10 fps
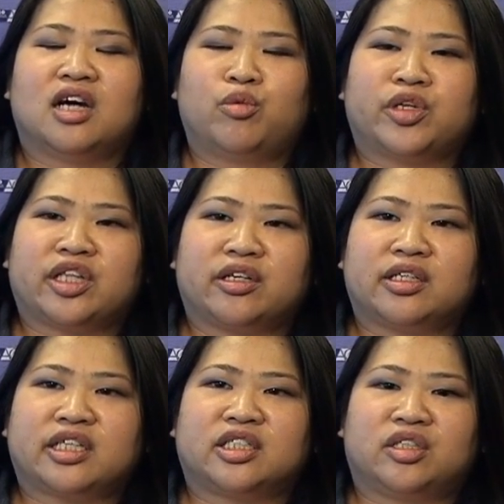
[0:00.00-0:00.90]
with their
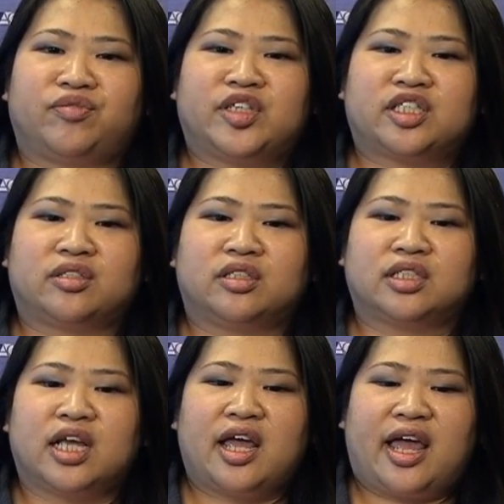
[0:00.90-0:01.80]
election
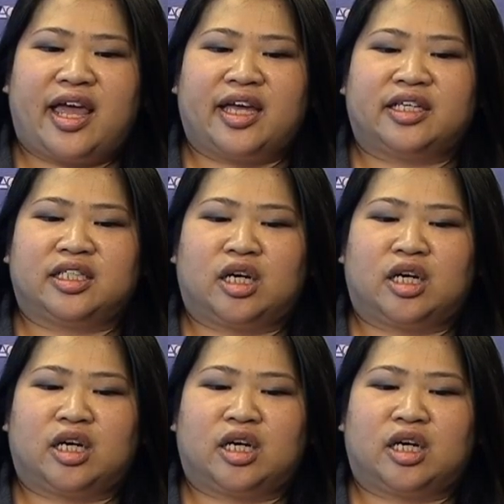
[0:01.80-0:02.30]
officials. And